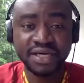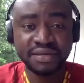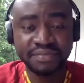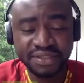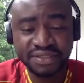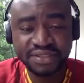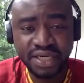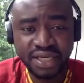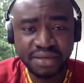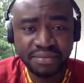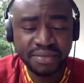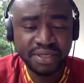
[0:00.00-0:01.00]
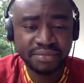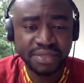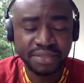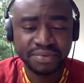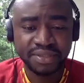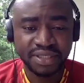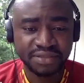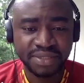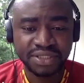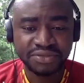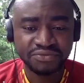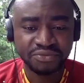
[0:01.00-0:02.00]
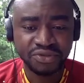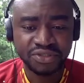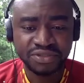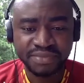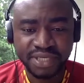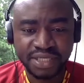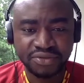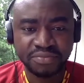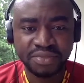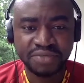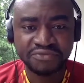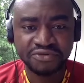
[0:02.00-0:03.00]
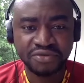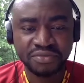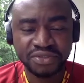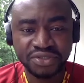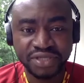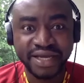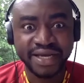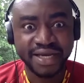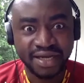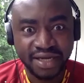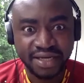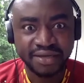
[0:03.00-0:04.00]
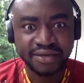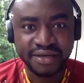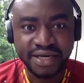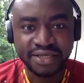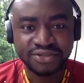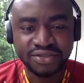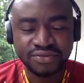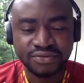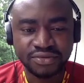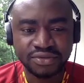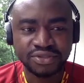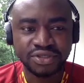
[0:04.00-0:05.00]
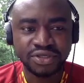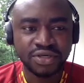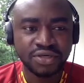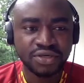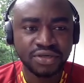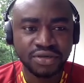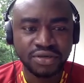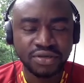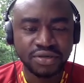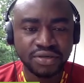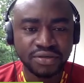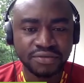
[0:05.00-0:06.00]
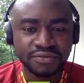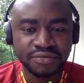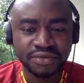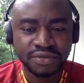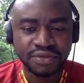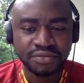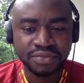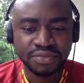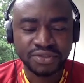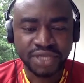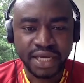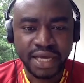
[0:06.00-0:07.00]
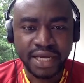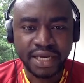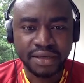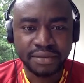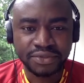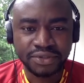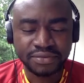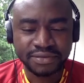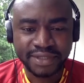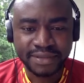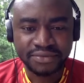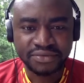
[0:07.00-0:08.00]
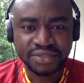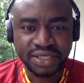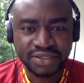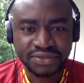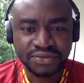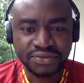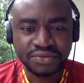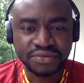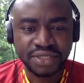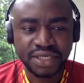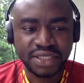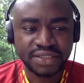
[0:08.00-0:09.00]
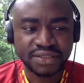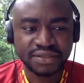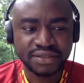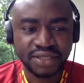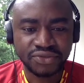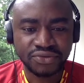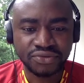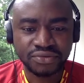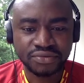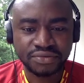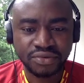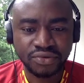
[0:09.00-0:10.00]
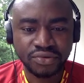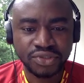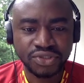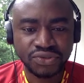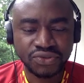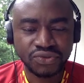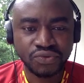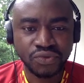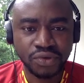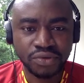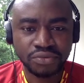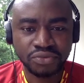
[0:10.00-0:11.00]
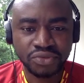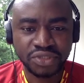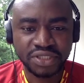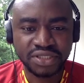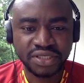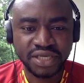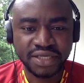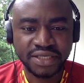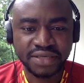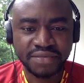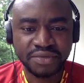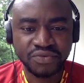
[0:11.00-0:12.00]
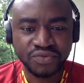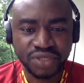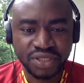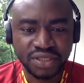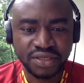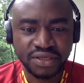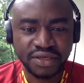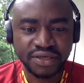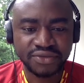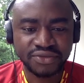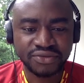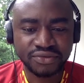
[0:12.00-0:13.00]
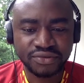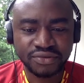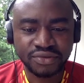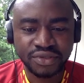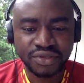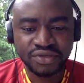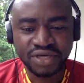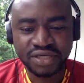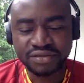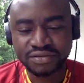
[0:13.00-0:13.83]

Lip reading: personally, I'm happy that Spanish football is back, top level competition that I can actually watch. Because I am subscribed to DAZN, and DAZN only shows one Bundesliga game a week here. So, and